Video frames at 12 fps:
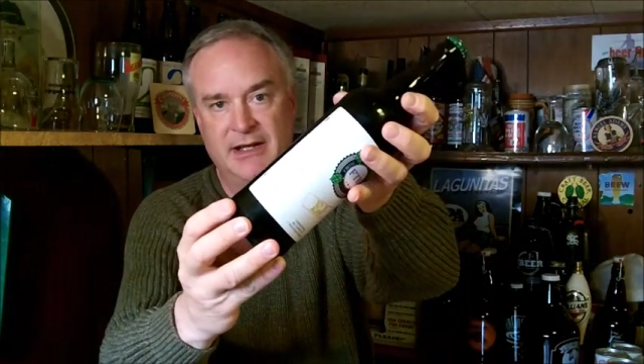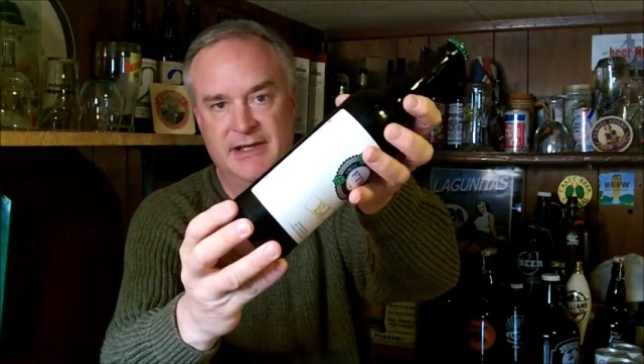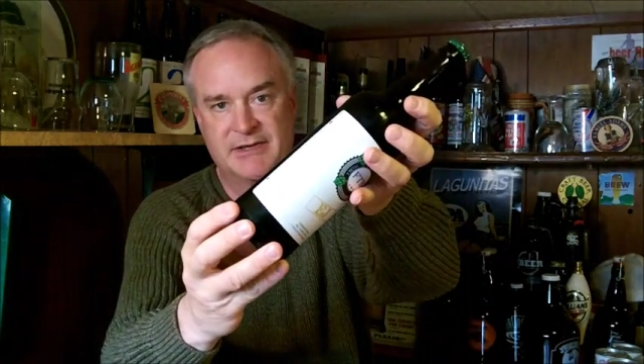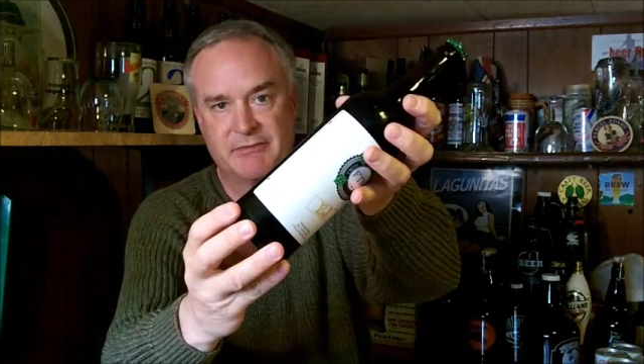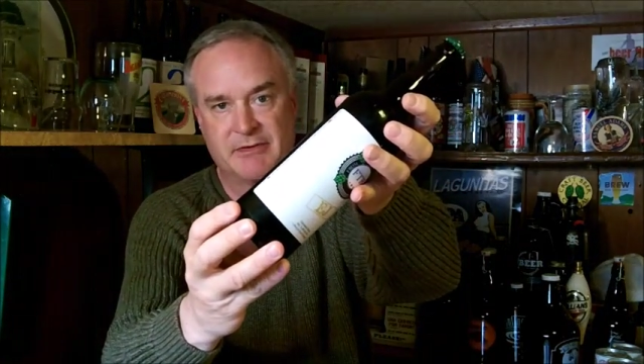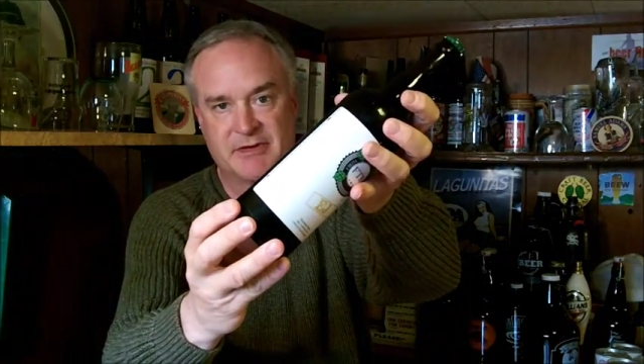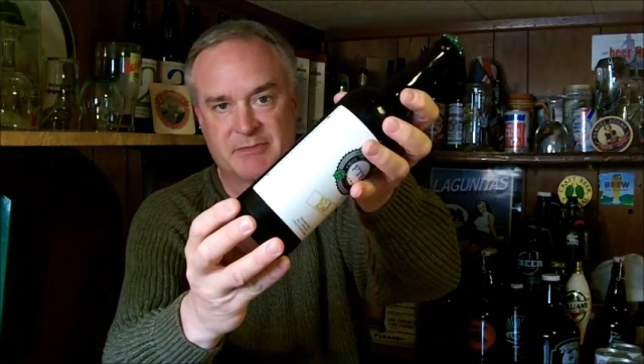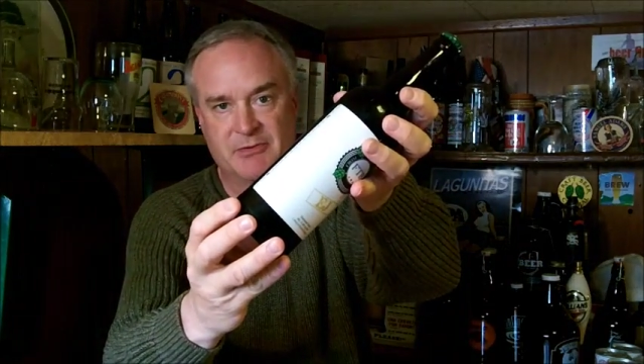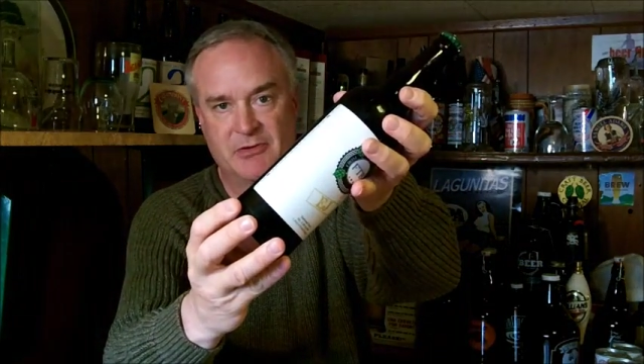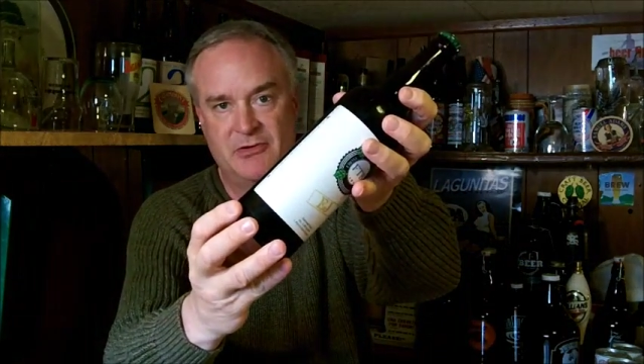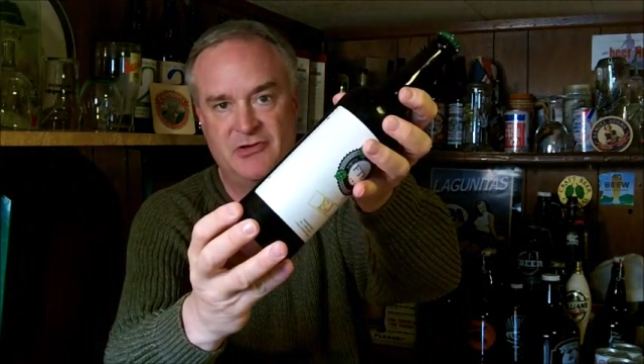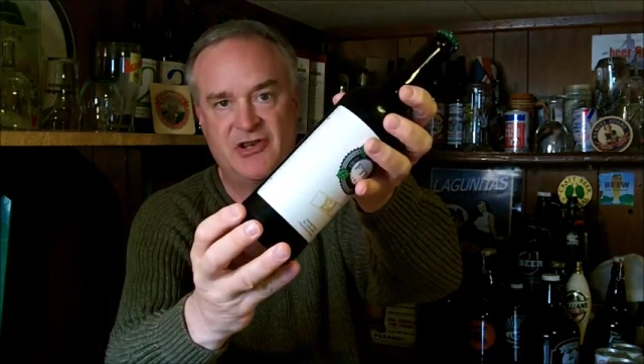this one was
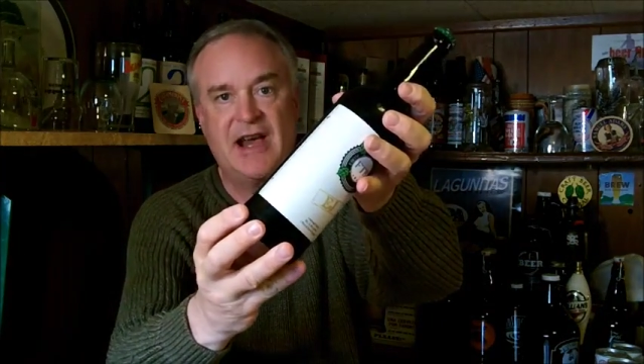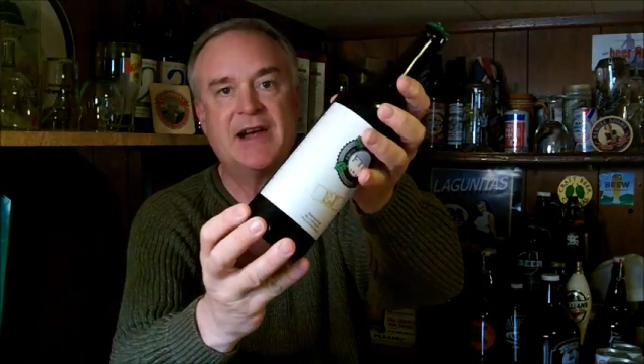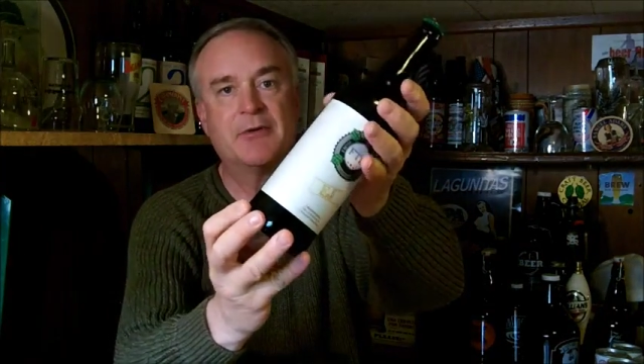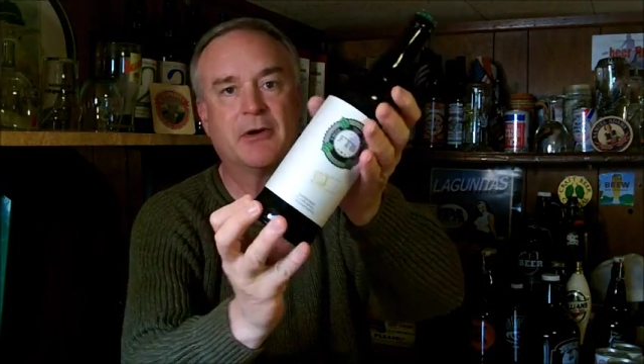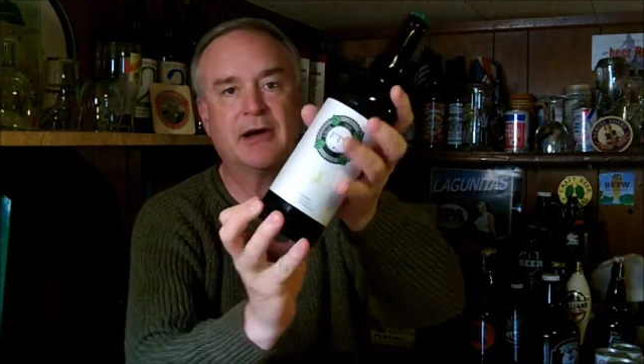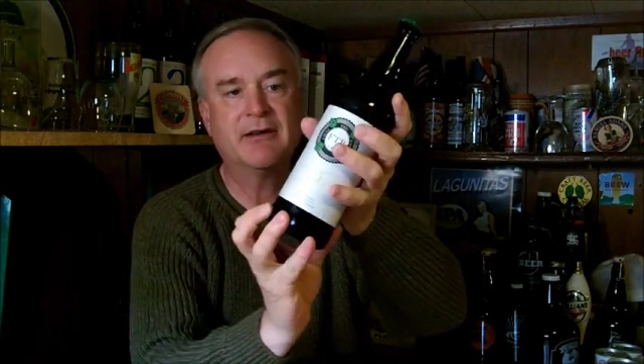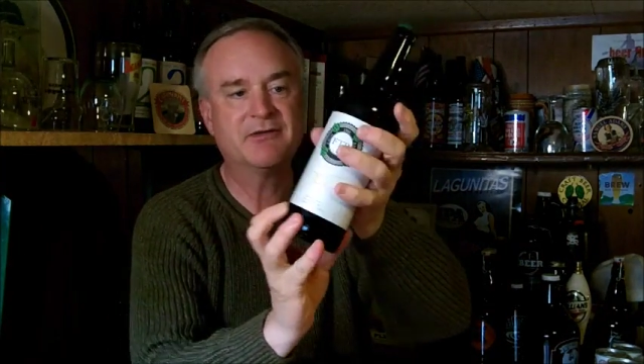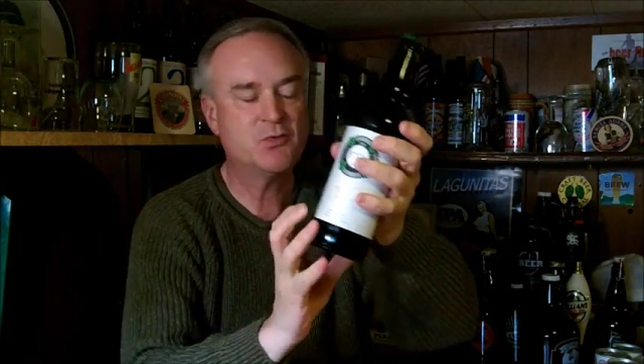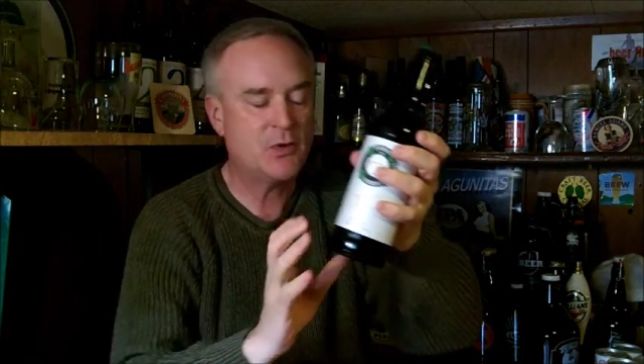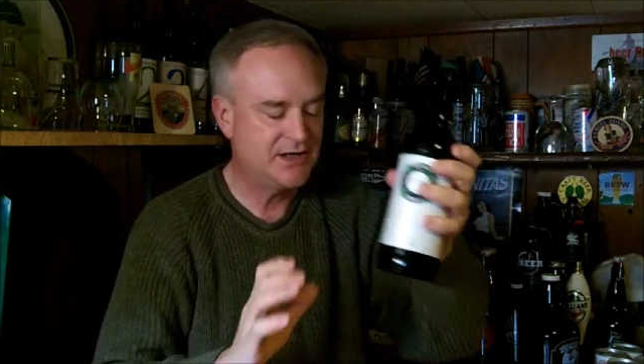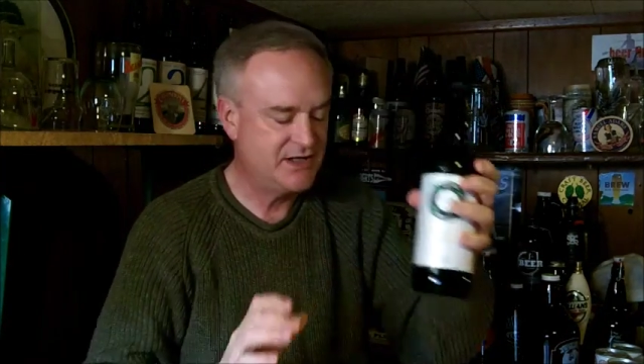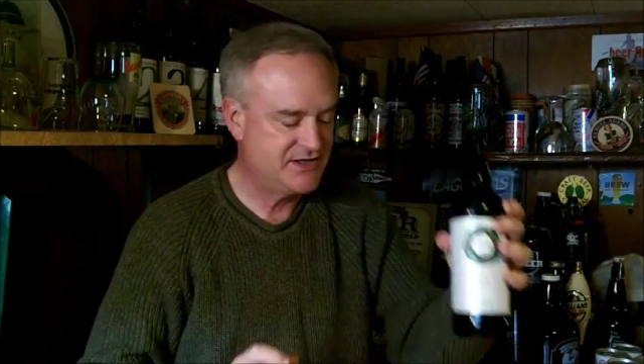brewed January of
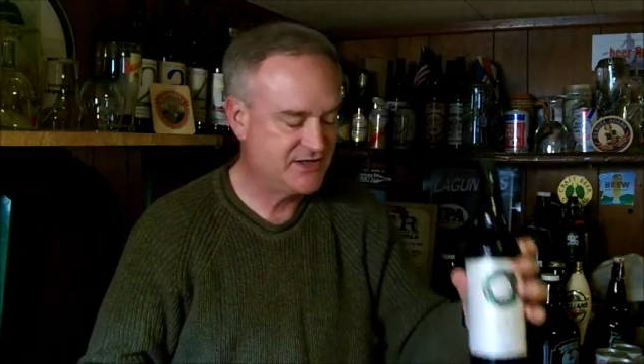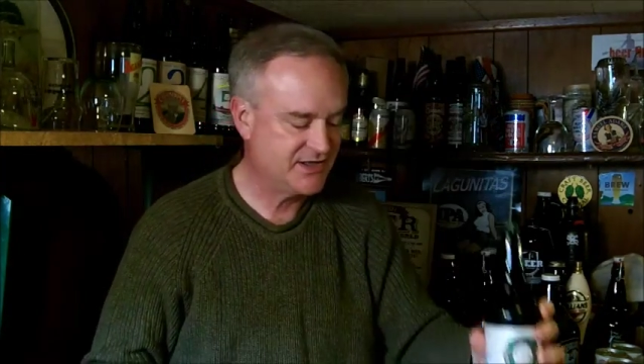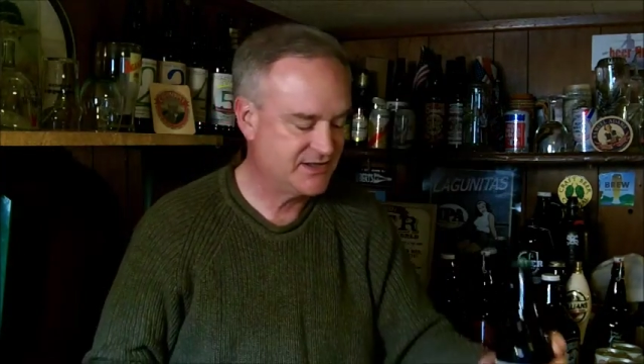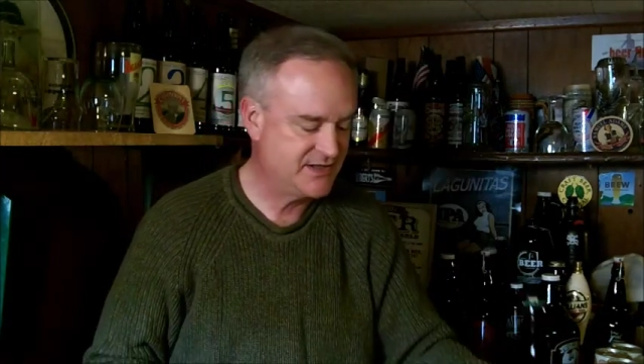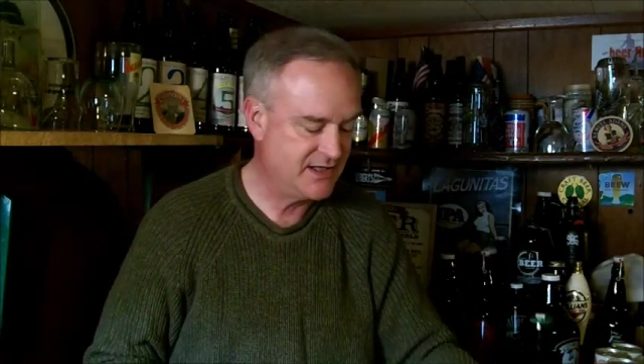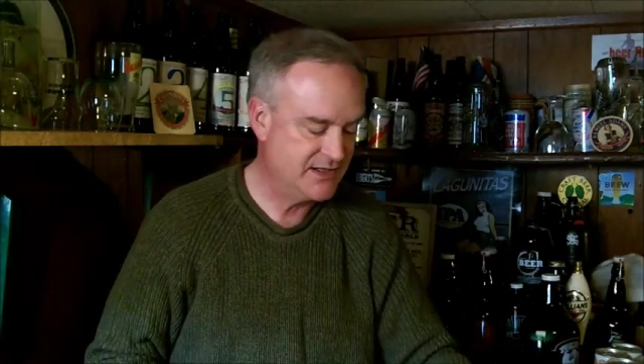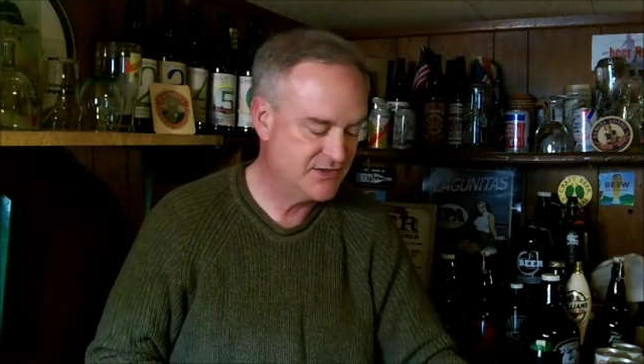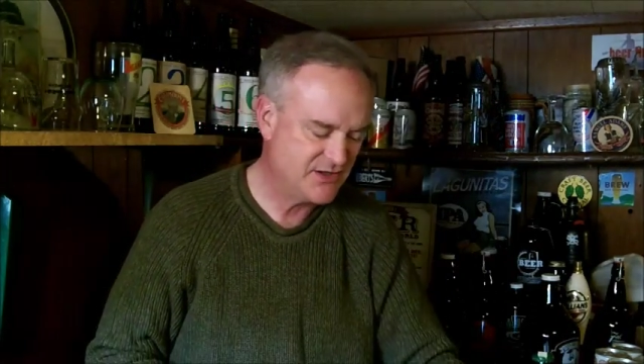twenty sixteen,